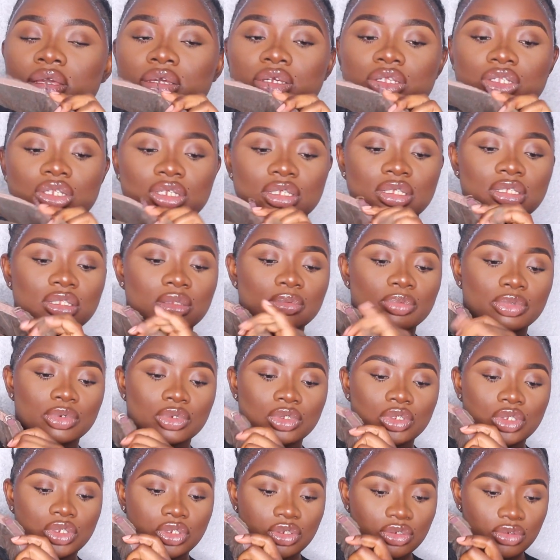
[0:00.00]

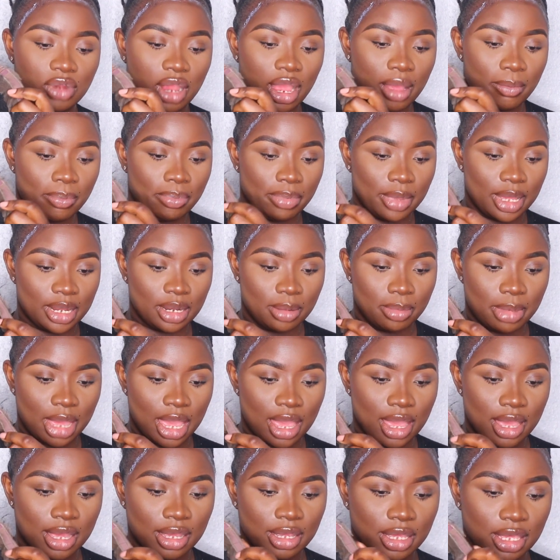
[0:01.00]
adjustable strap by the
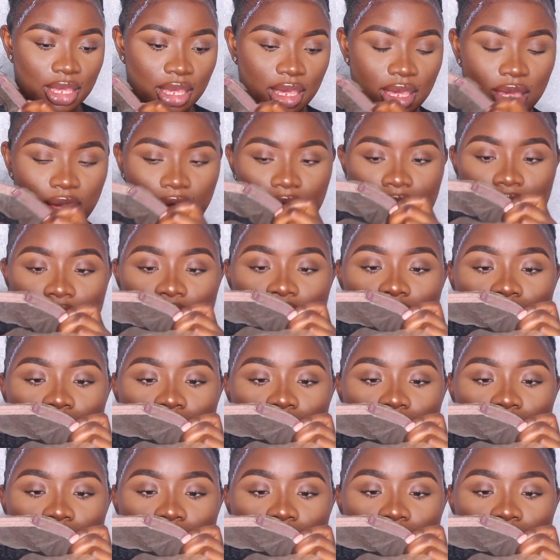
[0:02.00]
back here.